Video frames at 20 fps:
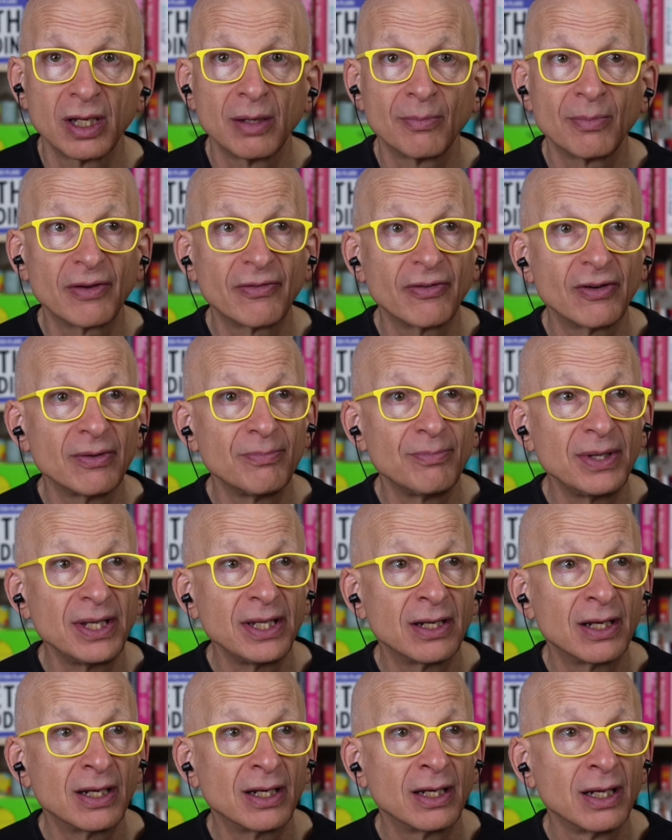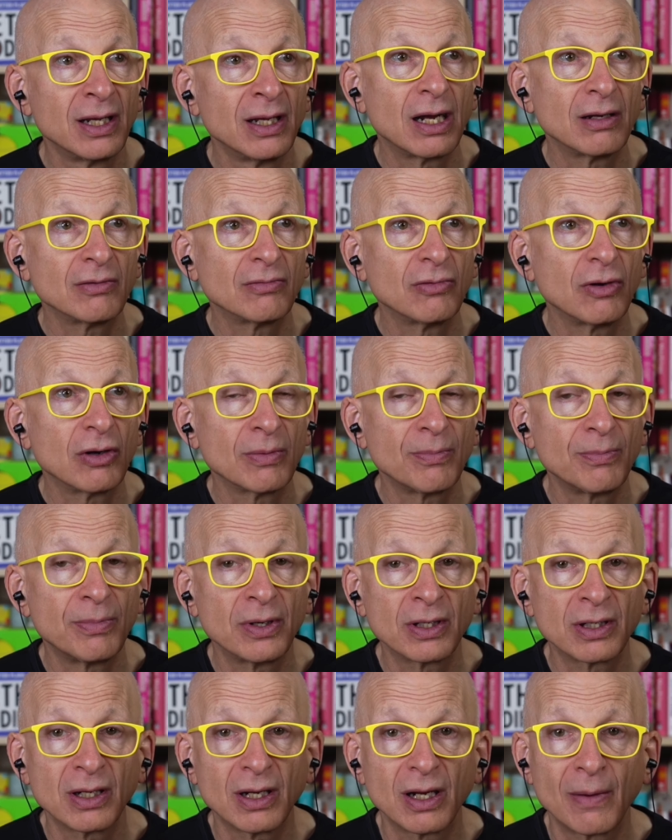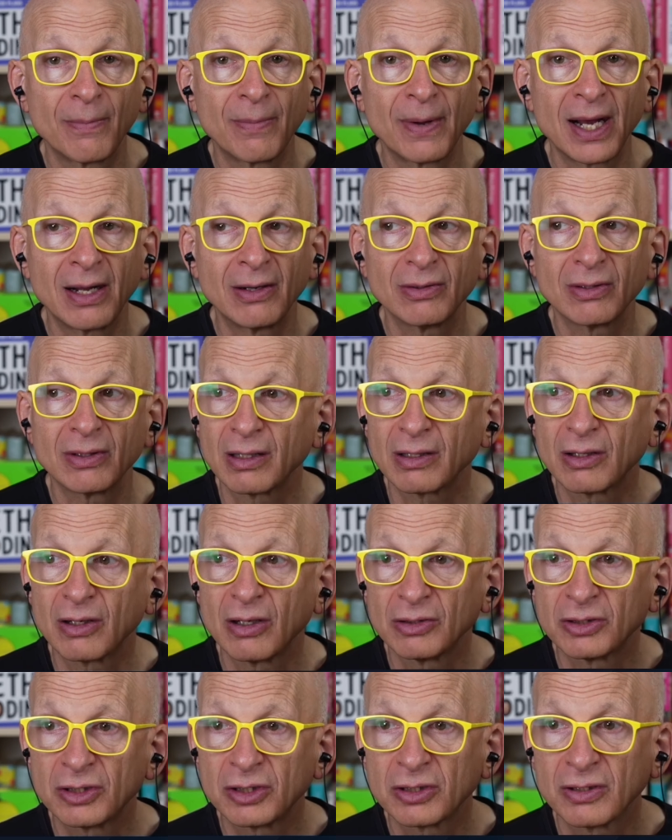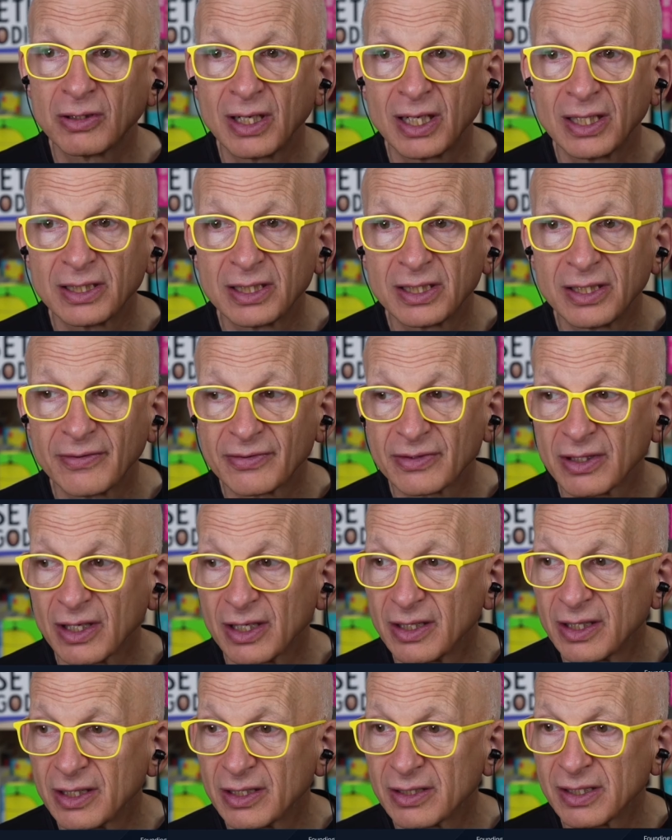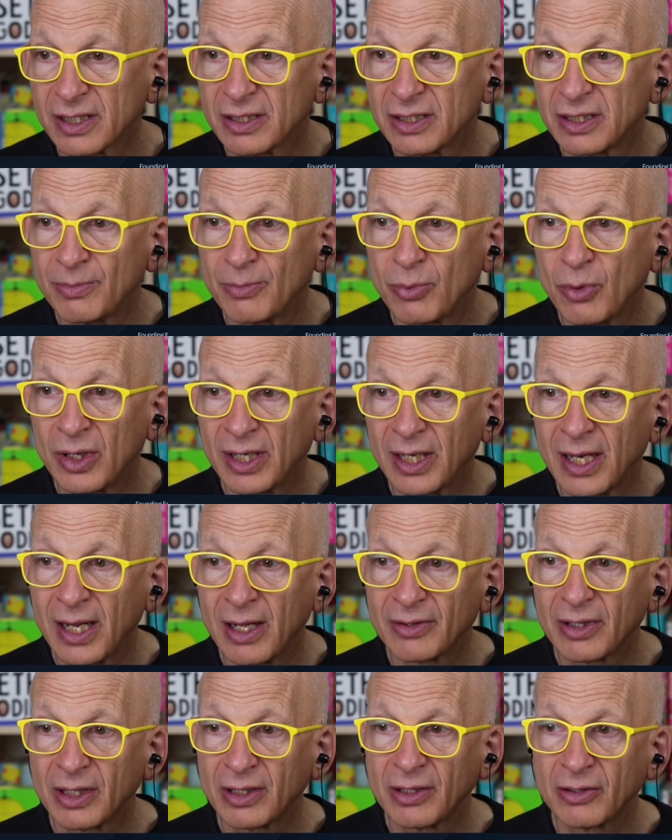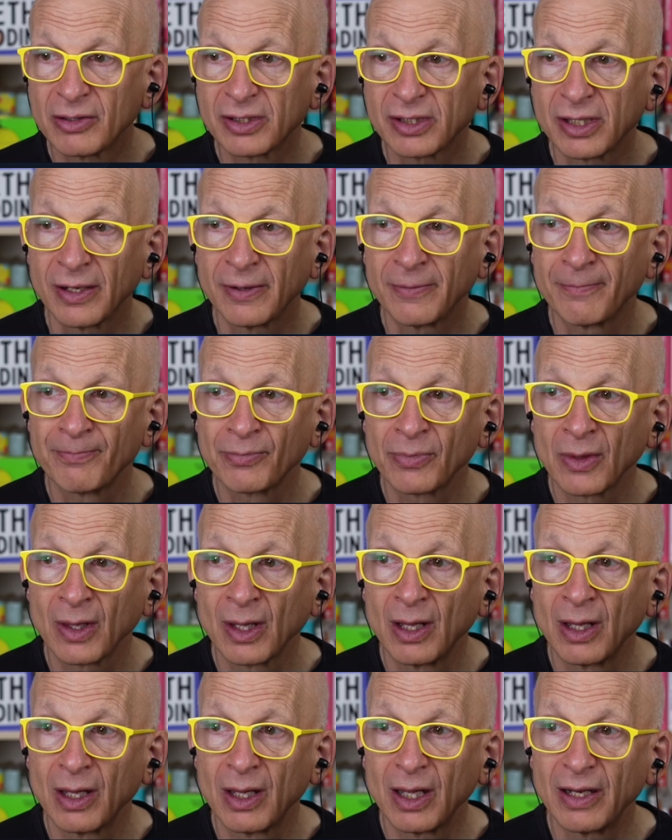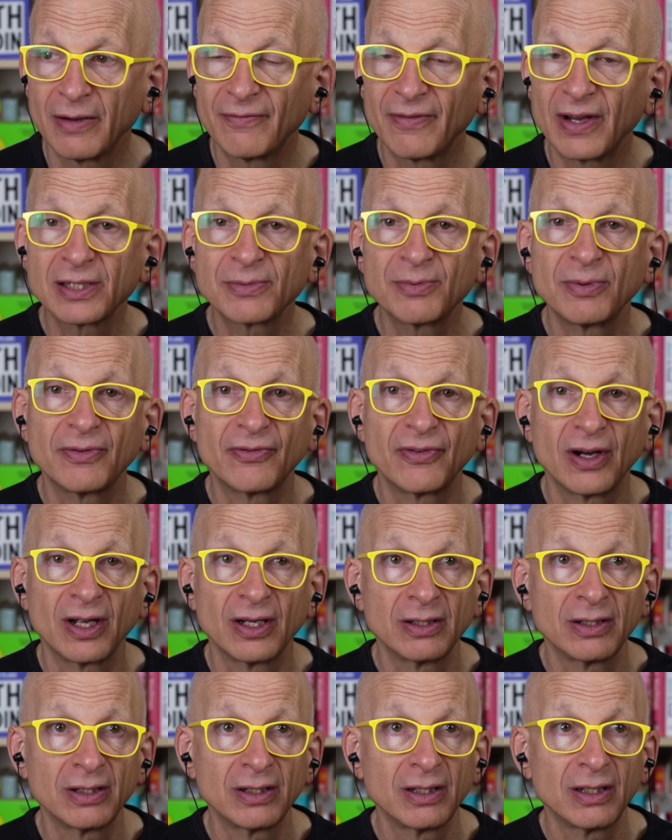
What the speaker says: My friend Bina wrote a book about culture and shifts like this, and she pointed out that there's an investment fund